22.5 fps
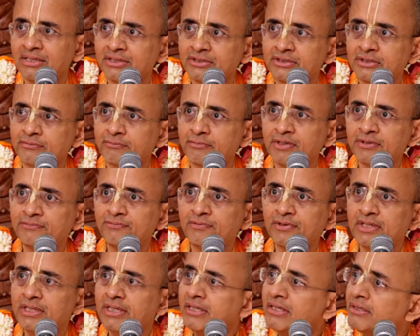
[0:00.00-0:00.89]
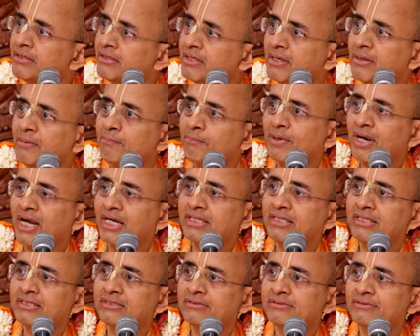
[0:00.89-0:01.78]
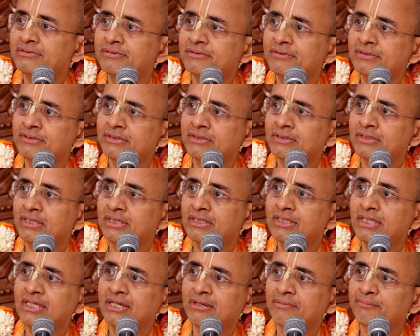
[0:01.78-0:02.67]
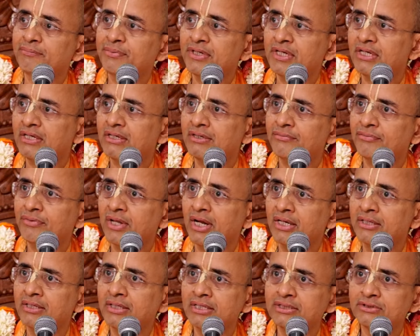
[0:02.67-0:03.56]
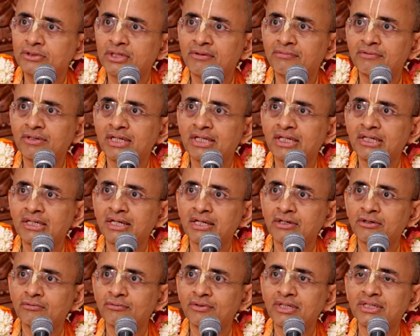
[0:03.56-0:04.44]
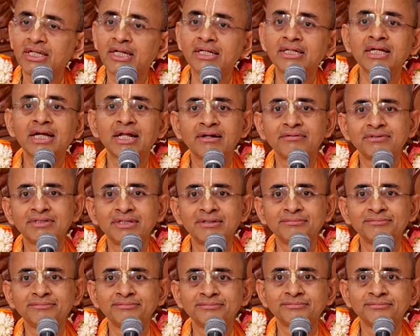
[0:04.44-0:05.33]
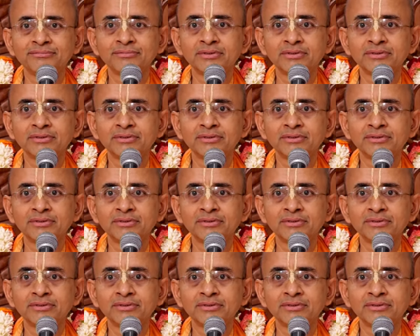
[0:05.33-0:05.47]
And they should faithfully practice in the temple and they should have a leader who will take care of them.